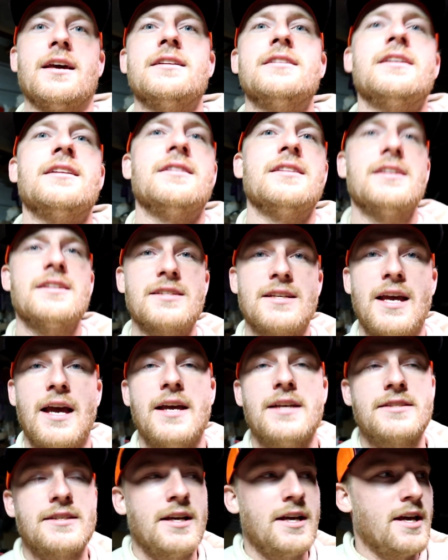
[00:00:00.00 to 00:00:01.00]
And in this
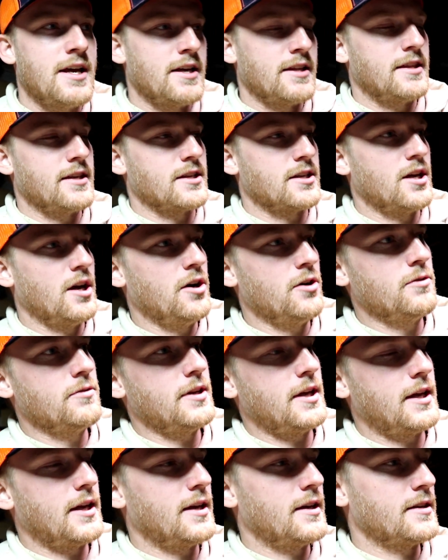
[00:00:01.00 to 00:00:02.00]
case, the code
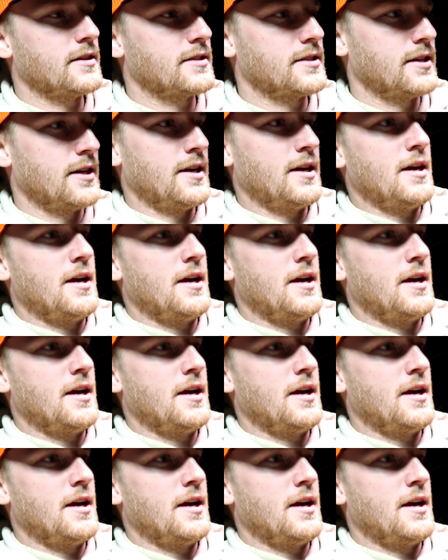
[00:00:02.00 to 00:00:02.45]
is,